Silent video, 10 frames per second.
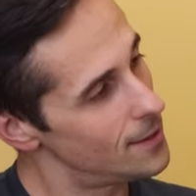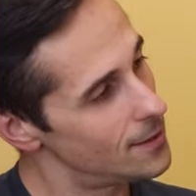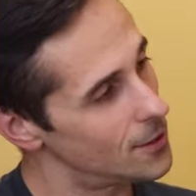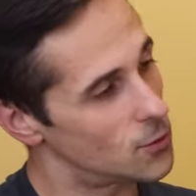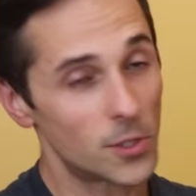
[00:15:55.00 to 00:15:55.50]

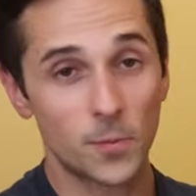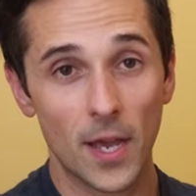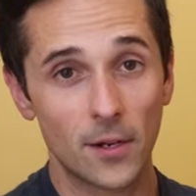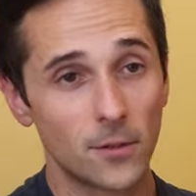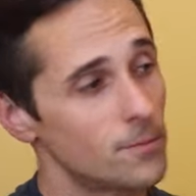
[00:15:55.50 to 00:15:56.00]
the switch
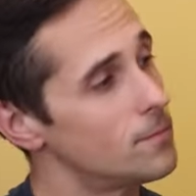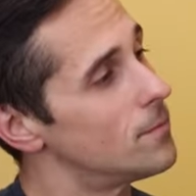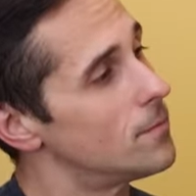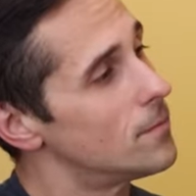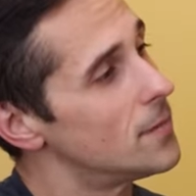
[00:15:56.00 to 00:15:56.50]
panel,
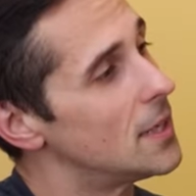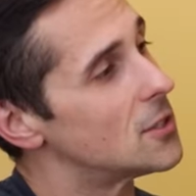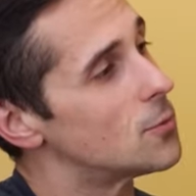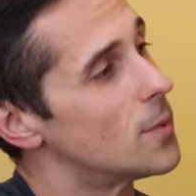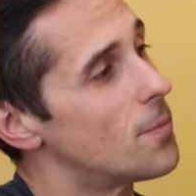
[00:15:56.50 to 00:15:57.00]

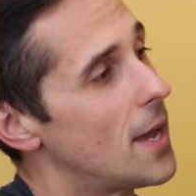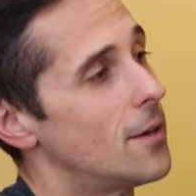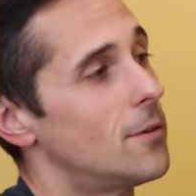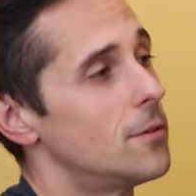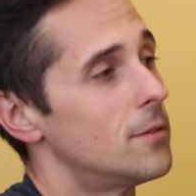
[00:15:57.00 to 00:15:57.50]
instrument
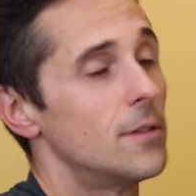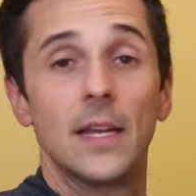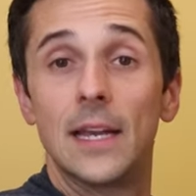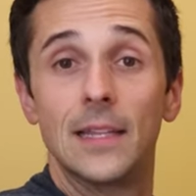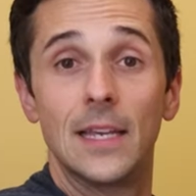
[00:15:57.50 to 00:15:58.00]
panel,
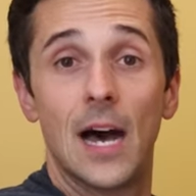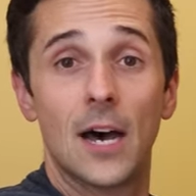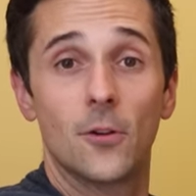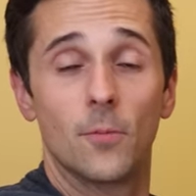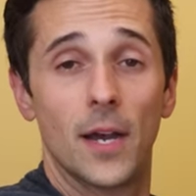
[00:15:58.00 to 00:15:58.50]
and the
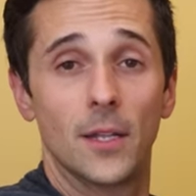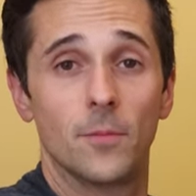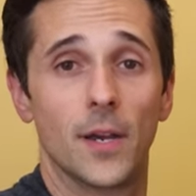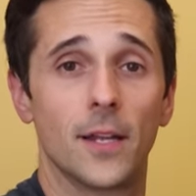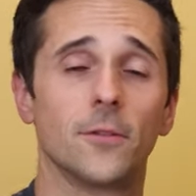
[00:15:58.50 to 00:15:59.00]
autopilot
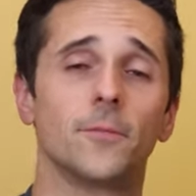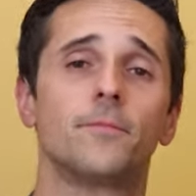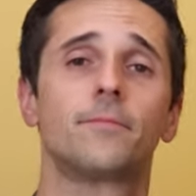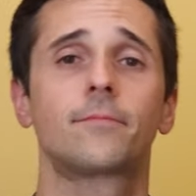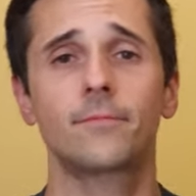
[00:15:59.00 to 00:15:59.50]
panel.
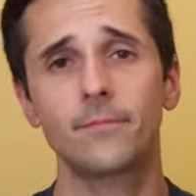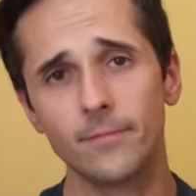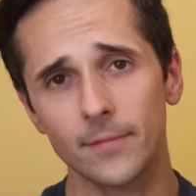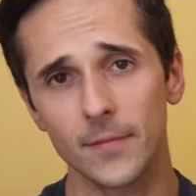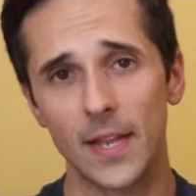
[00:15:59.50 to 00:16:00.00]

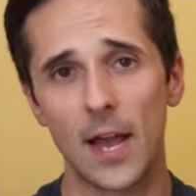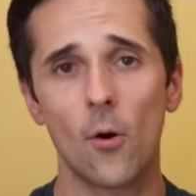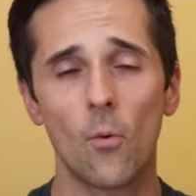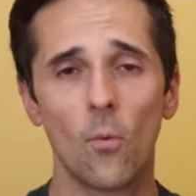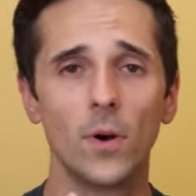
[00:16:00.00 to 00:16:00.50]

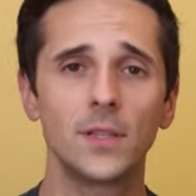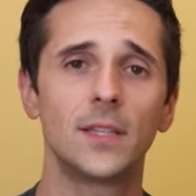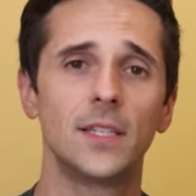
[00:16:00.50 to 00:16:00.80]
Now, what